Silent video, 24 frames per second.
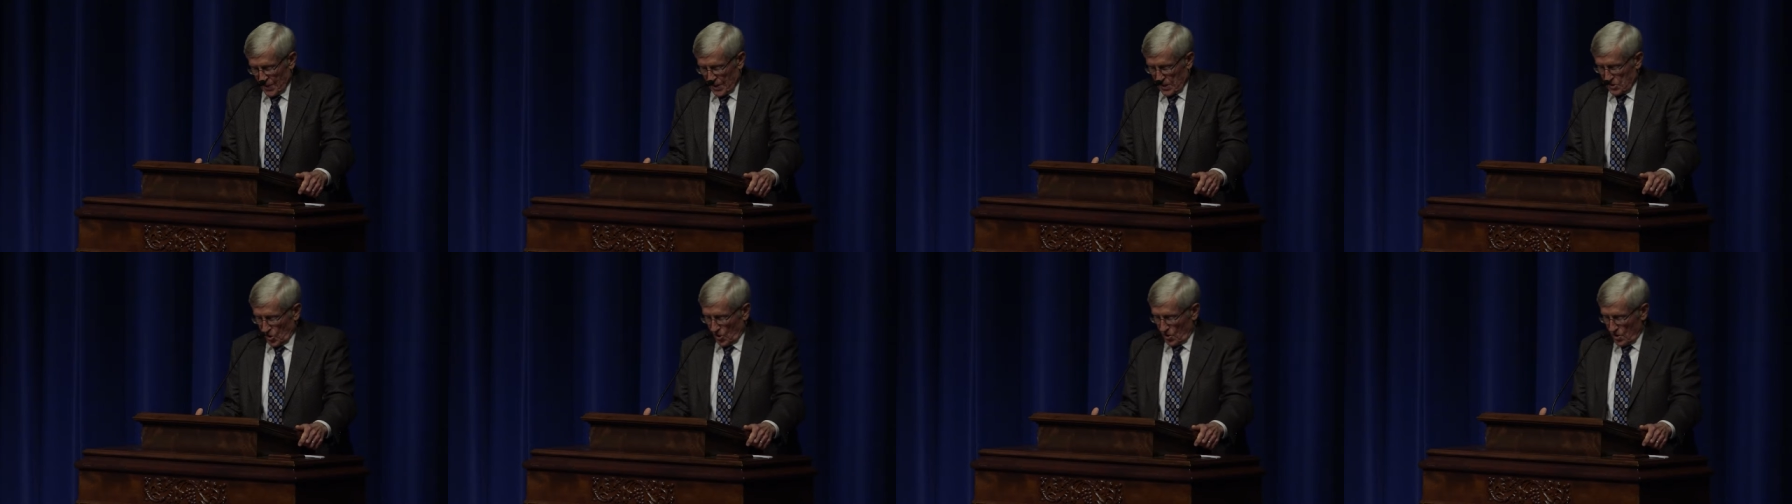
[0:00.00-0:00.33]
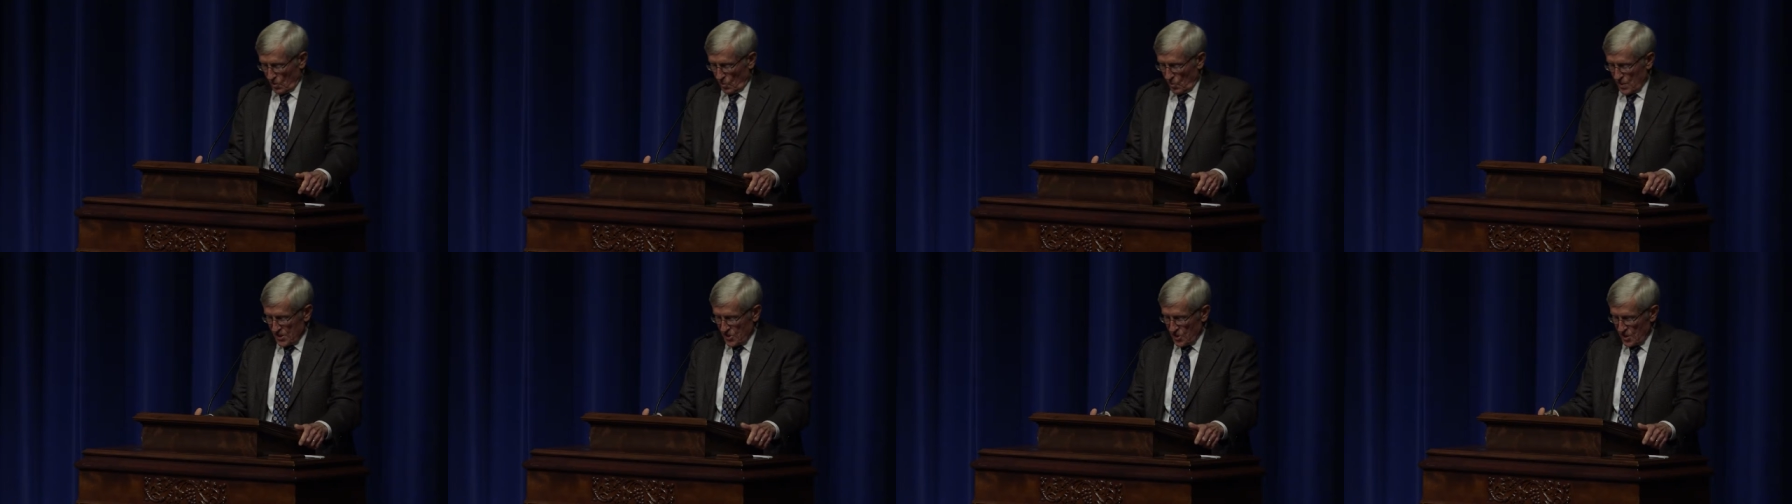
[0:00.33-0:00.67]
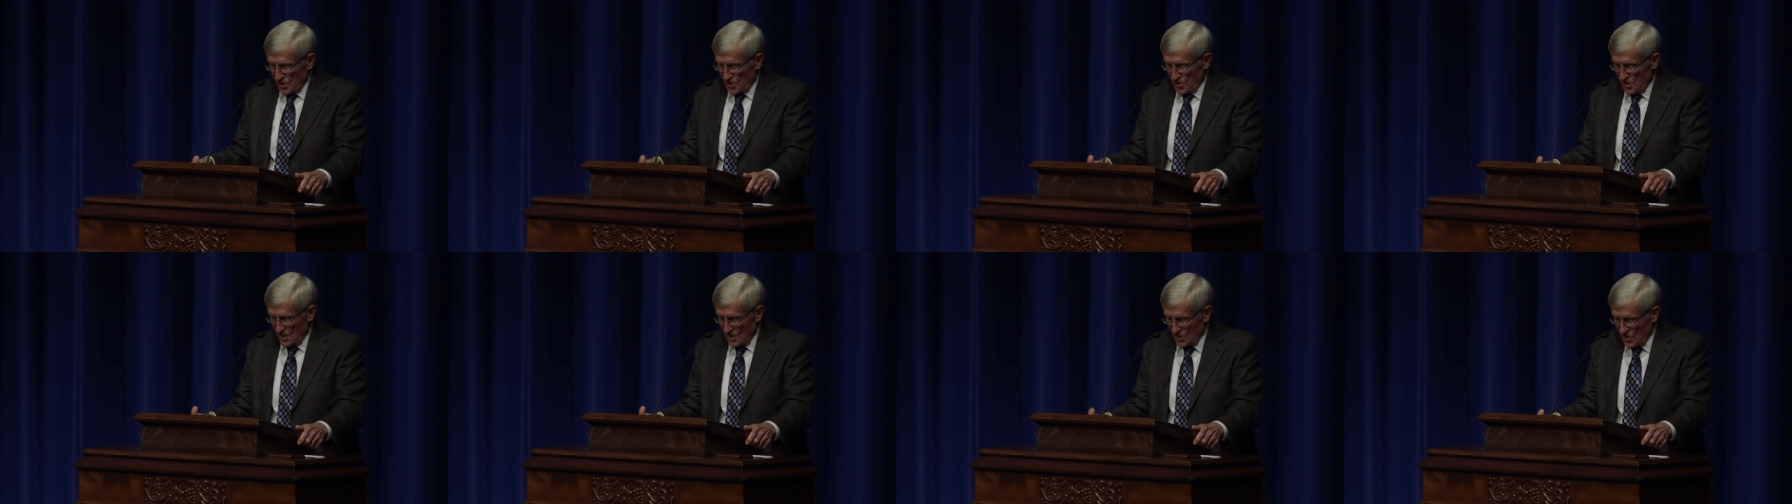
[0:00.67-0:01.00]
So the
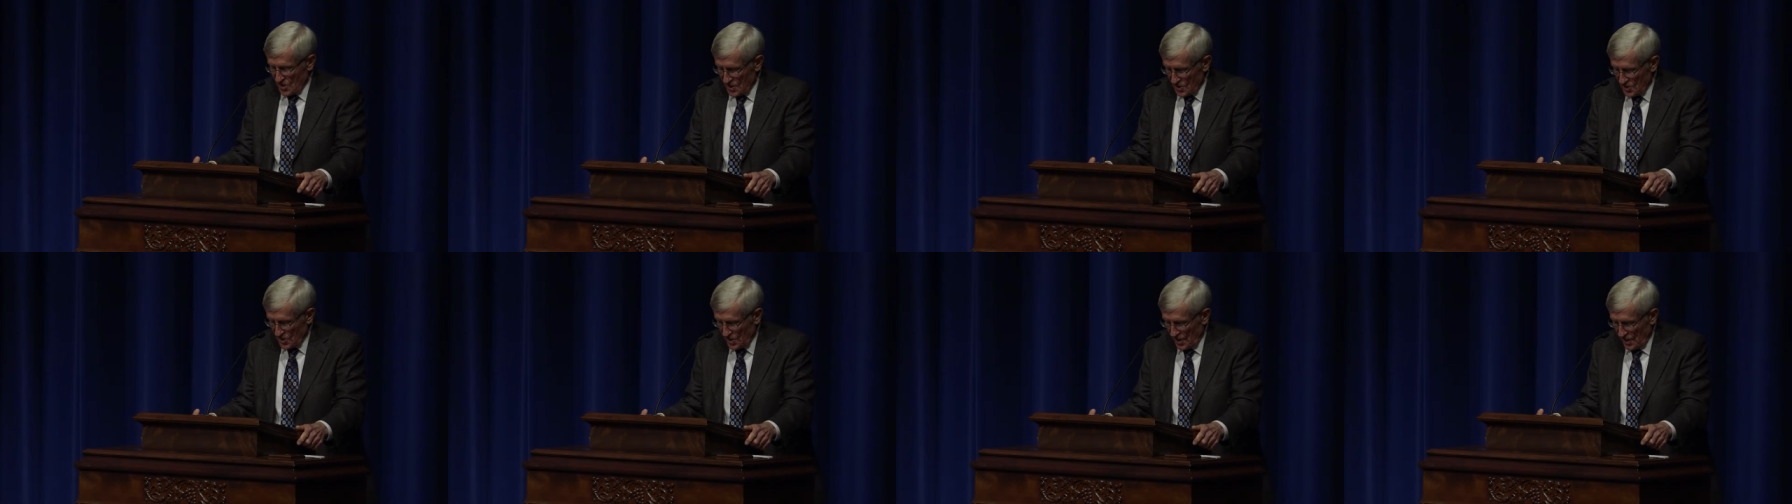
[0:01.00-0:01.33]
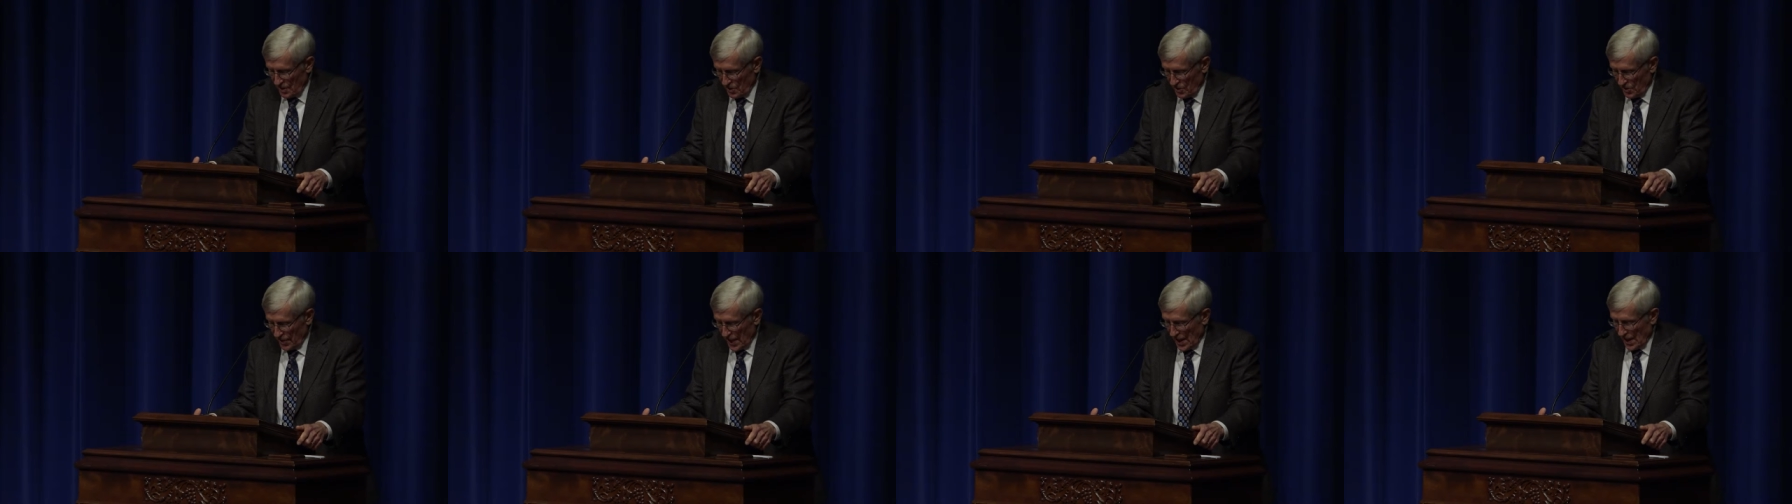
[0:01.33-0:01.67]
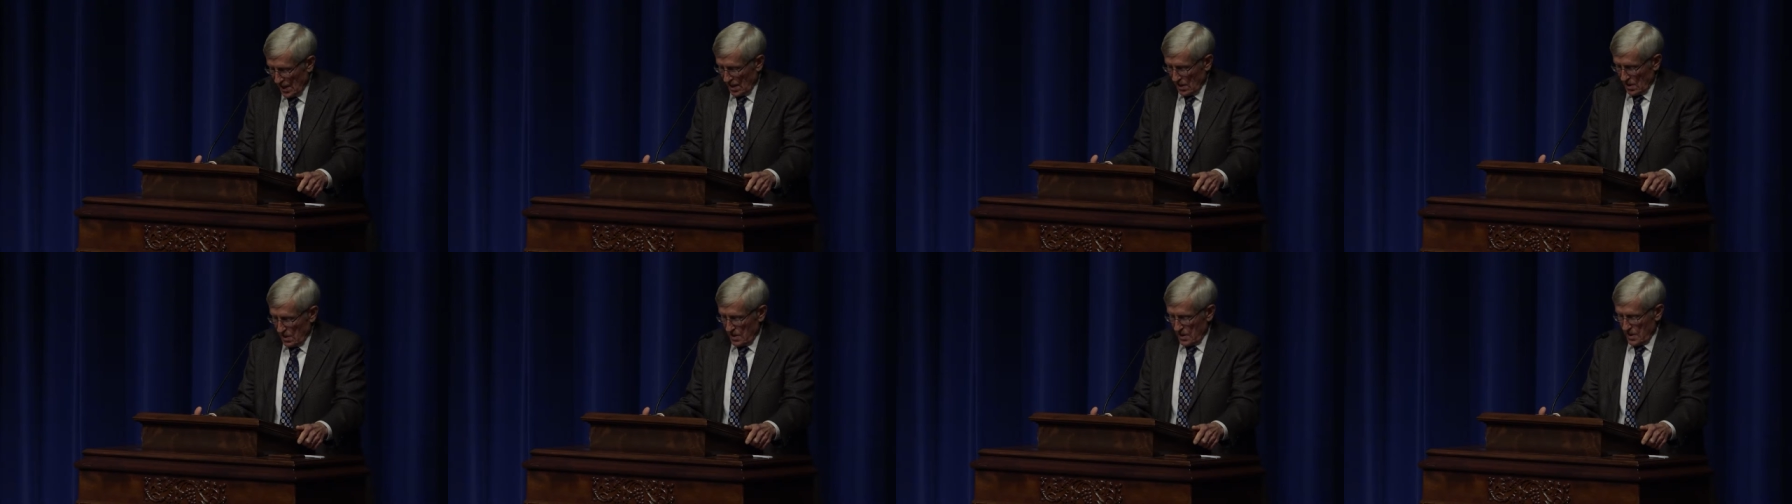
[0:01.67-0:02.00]
resistance is still
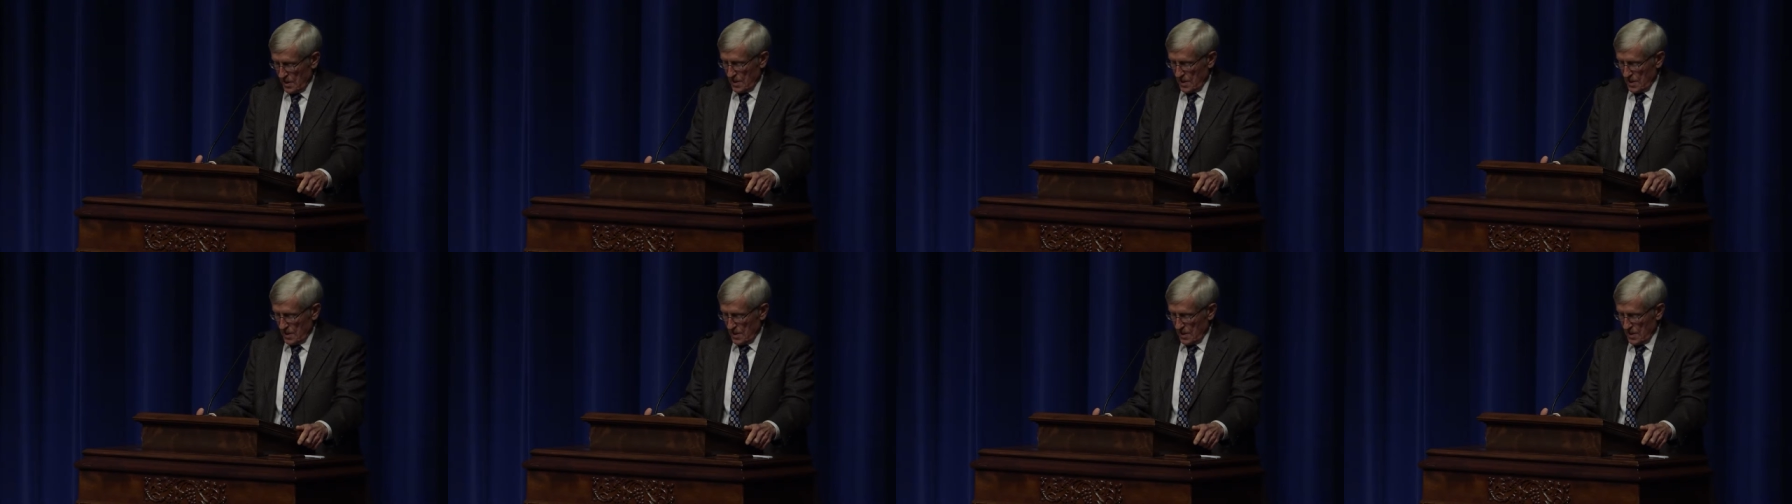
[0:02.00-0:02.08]
there.